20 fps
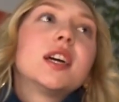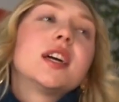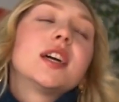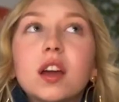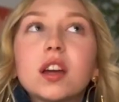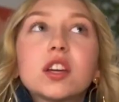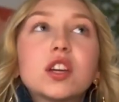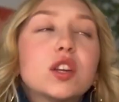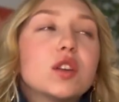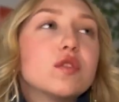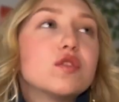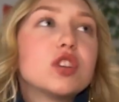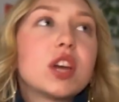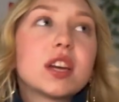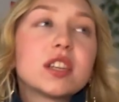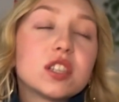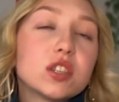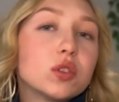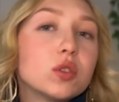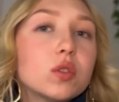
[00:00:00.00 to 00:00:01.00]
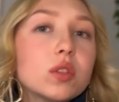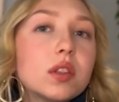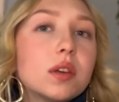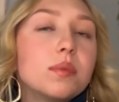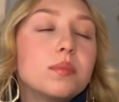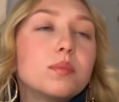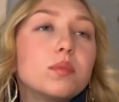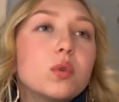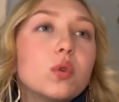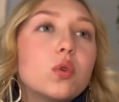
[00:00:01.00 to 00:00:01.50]
I could have checked in on
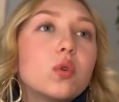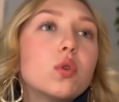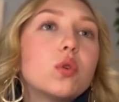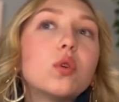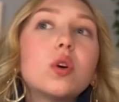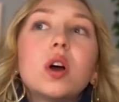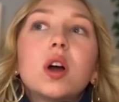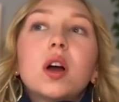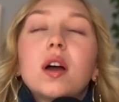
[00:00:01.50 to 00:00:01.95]
them more